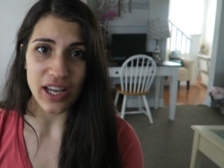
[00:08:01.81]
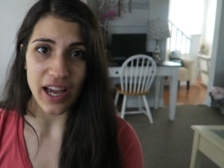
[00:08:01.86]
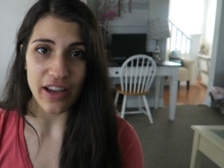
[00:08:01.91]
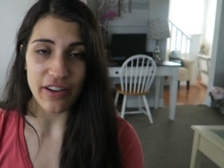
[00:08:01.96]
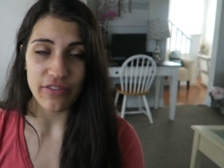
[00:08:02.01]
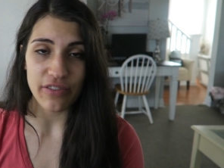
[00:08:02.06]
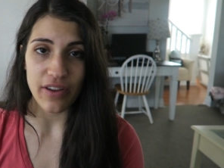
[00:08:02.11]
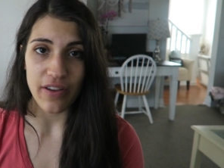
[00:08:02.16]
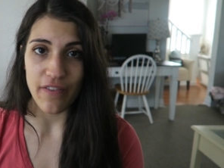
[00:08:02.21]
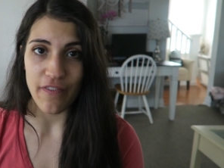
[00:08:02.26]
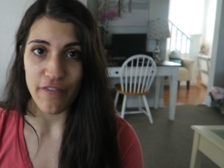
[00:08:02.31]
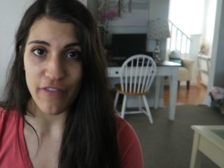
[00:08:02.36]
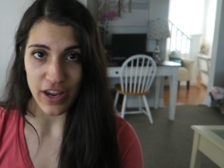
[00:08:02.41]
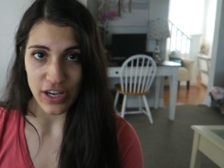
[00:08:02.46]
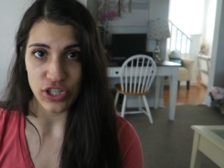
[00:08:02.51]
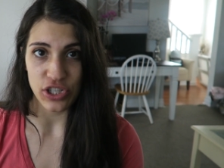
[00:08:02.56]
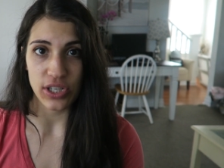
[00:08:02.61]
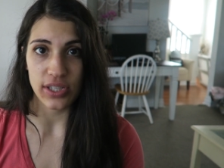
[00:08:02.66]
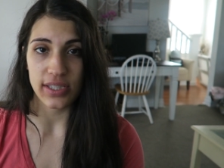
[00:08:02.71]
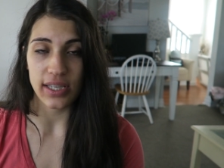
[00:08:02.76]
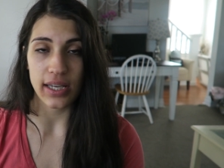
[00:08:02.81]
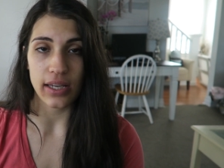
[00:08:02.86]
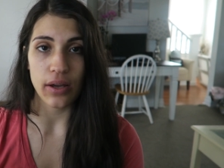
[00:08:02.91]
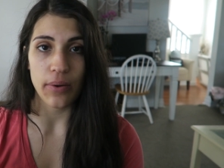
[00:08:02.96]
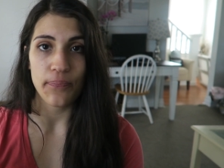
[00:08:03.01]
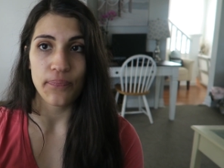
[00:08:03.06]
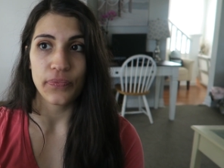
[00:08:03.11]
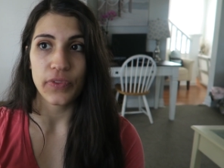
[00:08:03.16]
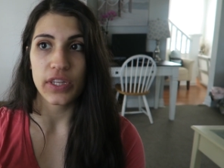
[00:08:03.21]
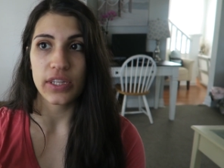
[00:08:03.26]
just have veggies,
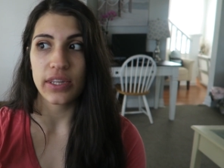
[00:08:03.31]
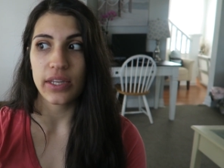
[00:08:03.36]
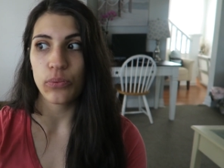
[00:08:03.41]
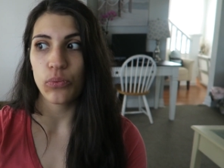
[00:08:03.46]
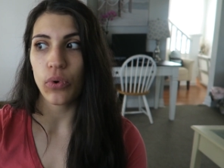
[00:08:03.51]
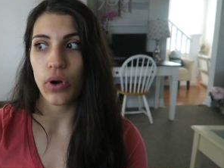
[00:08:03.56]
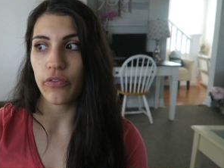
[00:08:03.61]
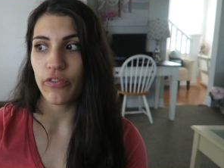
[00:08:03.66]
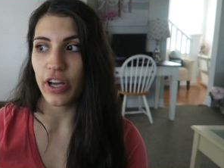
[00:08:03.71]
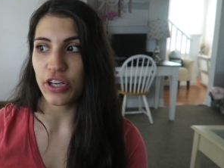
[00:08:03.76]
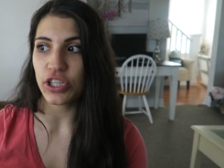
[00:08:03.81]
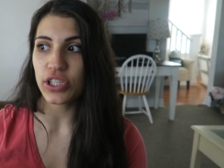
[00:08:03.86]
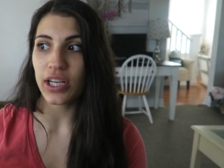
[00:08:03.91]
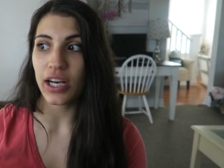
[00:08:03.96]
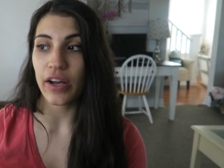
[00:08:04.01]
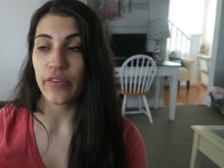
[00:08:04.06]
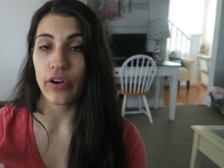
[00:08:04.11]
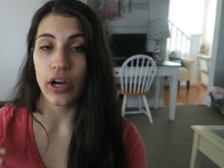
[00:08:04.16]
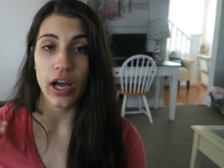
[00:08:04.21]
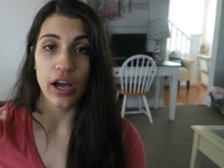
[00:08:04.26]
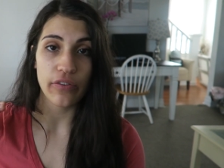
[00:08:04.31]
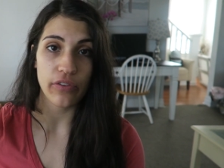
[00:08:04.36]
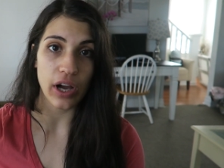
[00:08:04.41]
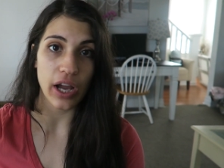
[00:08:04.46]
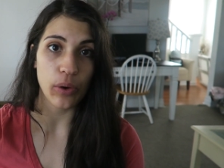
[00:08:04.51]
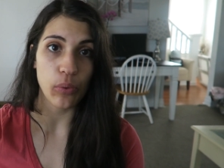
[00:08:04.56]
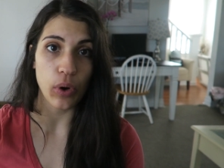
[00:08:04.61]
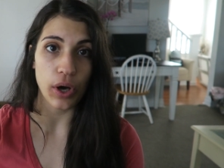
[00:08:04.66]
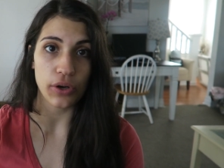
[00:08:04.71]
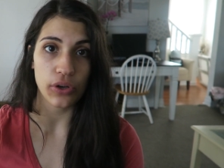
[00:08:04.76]
like veggies that have, have
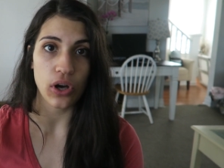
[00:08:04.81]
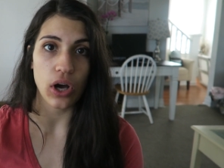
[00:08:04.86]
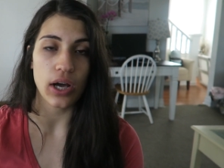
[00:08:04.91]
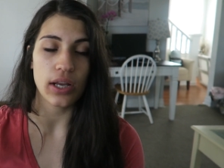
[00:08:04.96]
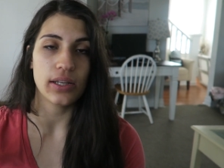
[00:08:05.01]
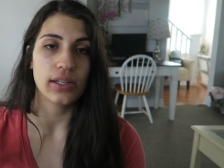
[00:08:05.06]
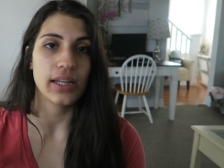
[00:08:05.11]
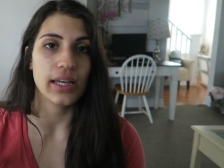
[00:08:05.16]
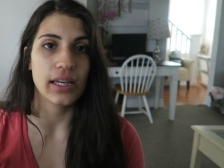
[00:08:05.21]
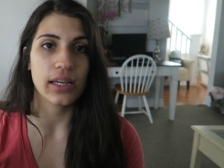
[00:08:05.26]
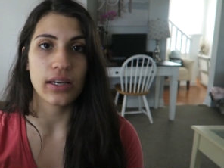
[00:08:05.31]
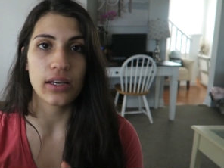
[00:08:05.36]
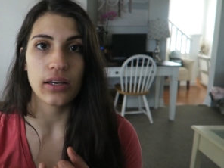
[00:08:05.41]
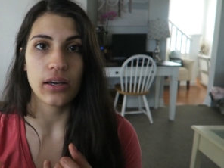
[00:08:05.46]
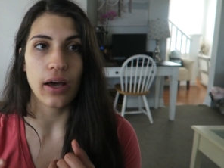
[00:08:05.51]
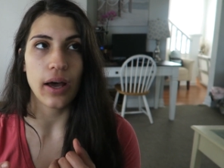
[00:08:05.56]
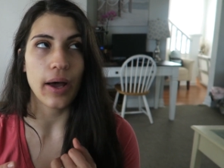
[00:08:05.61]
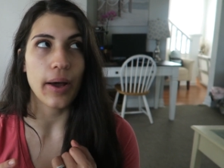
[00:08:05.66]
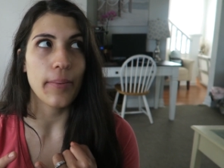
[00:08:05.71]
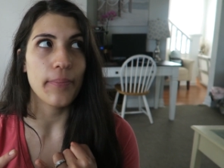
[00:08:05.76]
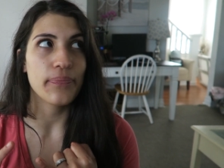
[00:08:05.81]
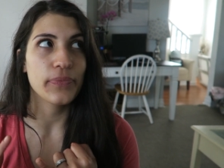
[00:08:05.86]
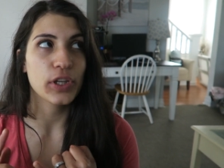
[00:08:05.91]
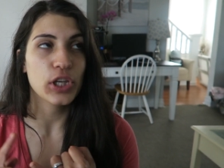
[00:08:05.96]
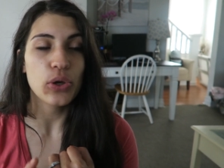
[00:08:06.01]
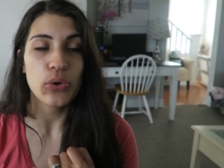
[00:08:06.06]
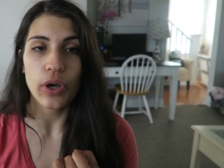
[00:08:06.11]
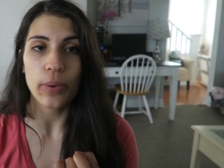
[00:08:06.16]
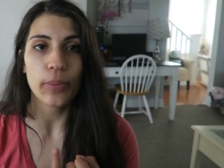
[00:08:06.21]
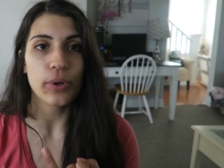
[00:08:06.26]
high water content, like um,
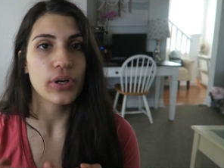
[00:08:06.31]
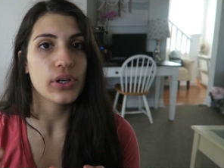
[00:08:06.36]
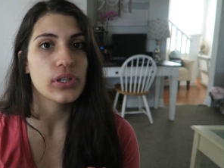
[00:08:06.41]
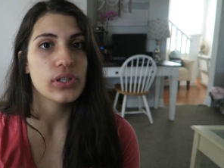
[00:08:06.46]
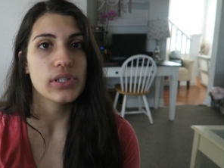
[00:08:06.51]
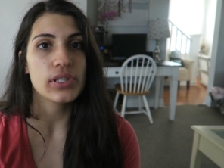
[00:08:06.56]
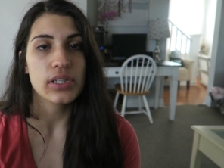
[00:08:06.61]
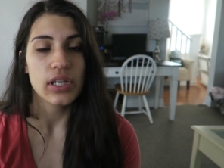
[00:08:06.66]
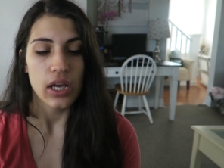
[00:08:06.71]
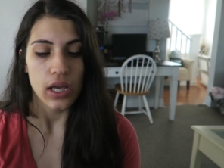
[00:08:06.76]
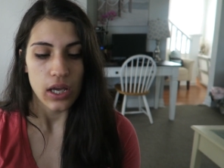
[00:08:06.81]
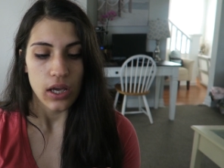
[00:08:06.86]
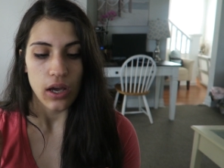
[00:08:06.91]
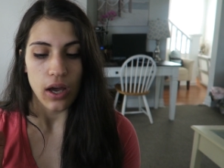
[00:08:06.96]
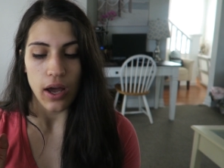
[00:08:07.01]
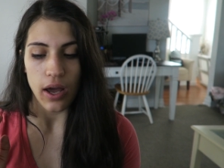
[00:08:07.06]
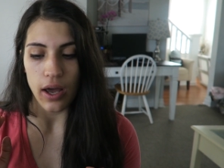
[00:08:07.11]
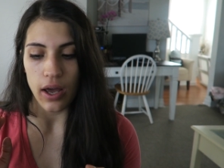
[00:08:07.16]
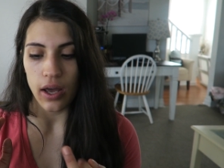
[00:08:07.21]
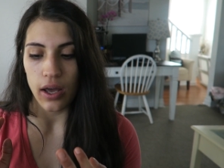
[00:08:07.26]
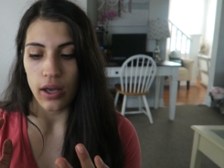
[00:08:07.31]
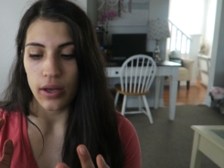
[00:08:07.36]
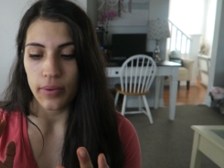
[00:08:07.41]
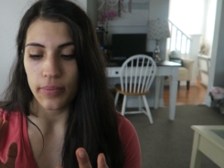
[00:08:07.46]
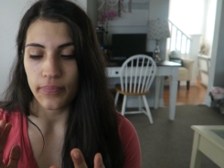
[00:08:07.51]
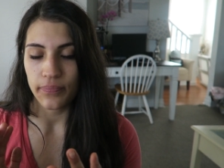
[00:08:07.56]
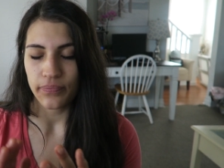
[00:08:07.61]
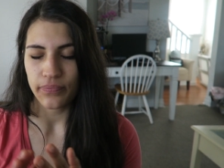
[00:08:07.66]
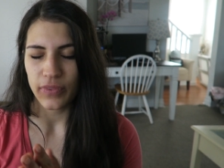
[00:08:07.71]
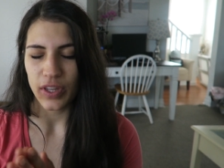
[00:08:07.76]
cucumbers,
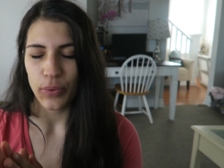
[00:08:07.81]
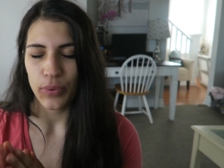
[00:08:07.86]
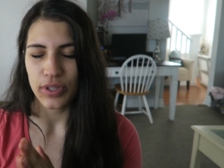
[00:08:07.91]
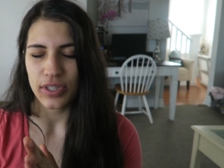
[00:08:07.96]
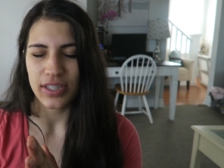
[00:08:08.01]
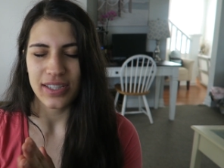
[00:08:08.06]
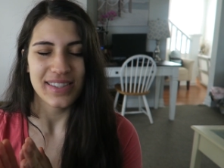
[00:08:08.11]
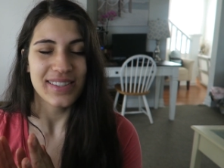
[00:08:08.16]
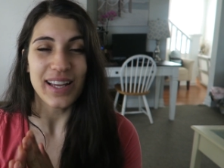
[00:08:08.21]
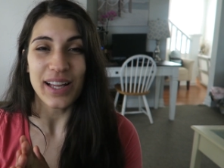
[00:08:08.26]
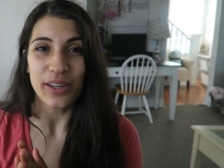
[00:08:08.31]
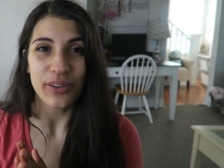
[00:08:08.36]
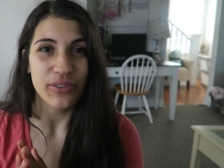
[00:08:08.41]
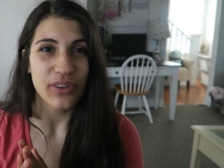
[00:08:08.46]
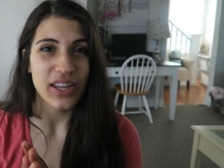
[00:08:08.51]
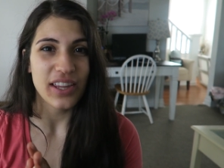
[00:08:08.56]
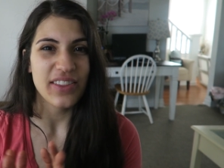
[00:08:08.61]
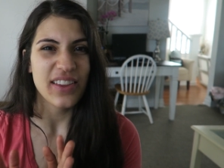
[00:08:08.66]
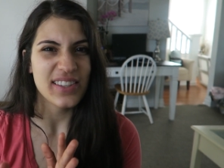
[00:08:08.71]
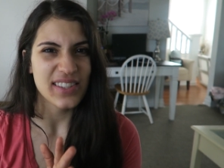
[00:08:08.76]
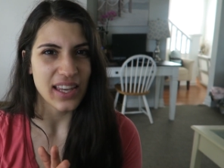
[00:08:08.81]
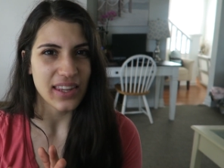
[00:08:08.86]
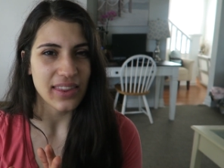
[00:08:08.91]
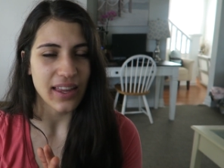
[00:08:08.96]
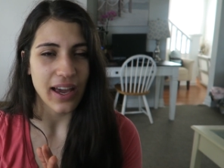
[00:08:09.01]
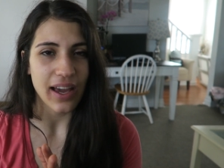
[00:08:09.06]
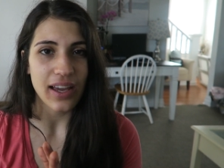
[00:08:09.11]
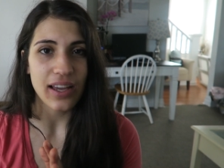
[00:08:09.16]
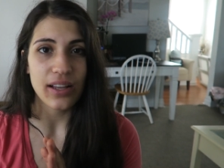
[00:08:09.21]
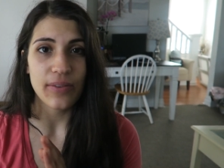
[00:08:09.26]
um, what is it, celery, things like
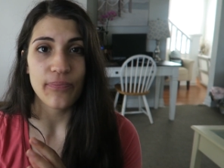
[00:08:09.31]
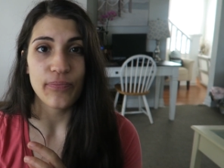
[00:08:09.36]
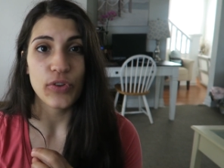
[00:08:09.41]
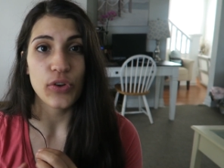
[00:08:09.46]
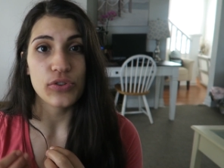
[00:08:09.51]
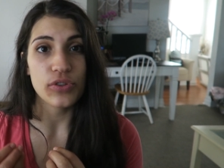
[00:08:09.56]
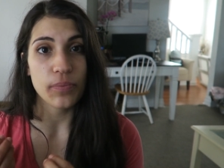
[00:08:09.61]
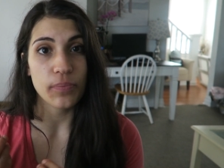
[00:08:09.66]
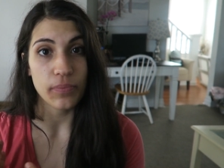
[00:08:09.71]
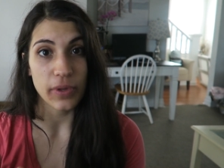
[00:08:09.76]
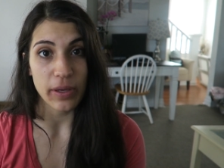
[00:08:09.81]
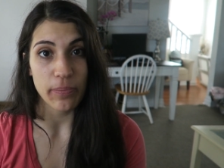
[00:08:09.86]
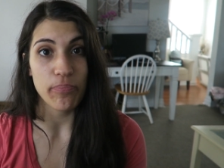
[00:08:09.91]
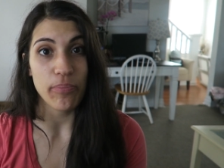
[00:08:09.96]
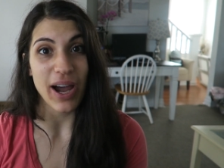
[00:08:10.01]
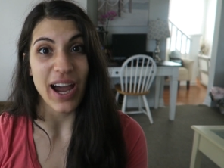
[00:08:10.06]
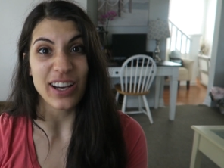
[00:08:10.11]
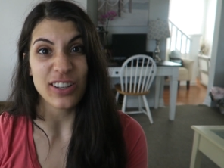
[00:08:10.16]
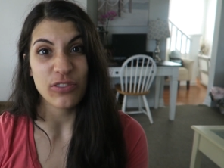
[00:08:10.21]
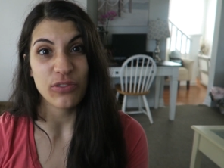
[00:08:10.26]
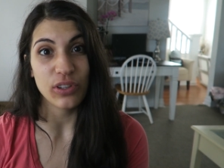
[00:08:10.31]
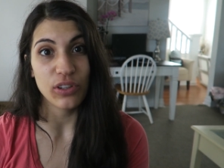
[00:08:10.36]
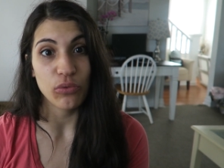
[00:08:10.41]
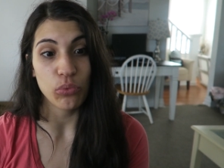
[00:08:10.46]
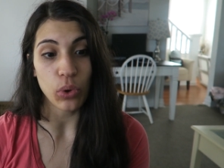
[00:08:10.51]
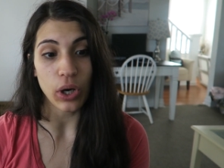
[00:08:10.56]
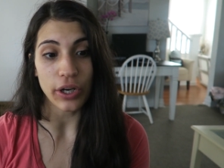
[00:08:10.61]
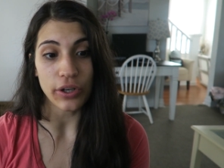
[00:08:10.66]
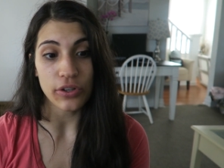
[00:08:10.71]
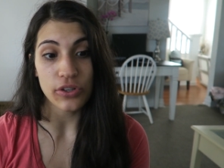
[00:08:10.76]
that. Those are like packed full
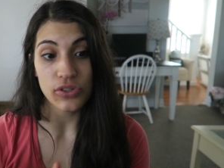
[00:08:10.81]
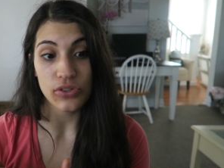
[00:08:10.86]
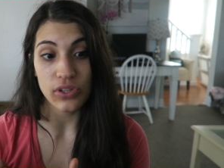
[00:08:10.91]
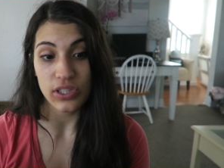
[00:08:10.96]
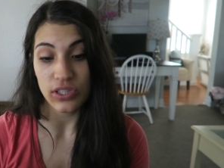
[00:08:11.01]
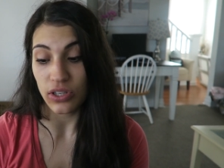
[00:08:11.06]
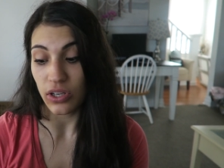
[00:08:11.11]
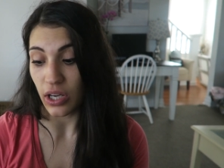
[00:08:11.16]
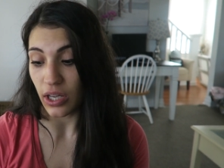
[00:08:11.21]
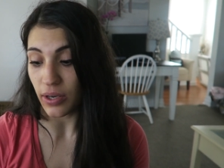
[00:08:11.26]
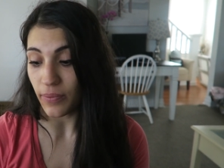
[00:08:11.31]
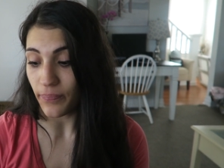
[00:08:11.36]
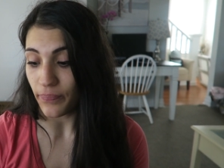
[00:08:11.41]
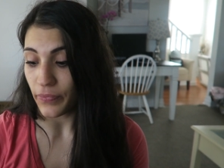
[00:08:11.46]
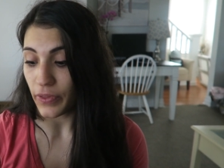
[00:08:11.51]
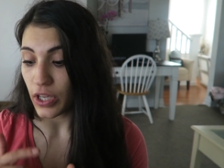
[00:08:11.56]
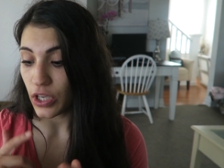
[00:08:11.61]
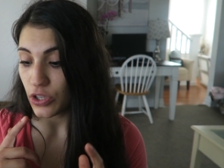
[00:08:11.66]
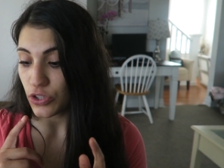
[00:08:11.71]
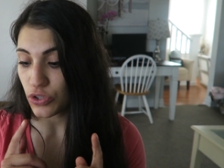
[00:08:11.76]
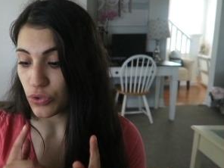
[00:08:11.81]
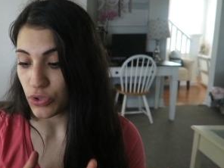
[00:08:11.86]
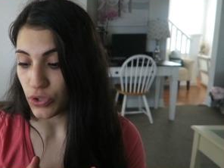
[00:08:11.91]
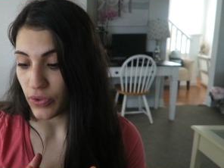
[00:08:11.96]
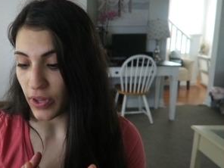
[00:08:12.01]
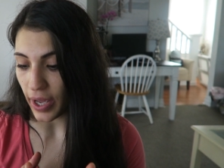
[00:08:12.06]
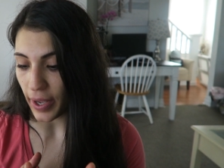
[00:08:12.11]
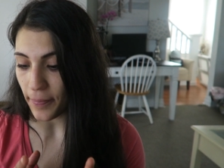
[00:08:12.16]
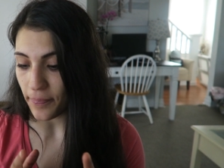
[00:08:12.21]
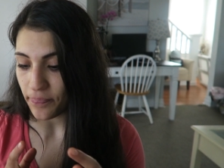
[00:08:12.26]
of water, so that's good. So
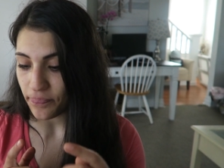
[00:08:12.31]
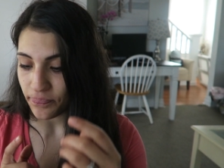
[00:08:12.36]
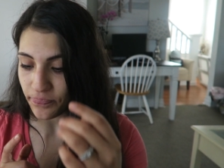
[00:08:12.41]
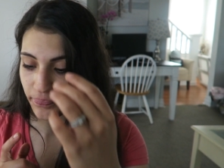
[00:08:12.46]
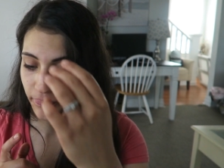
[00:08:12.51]
do that.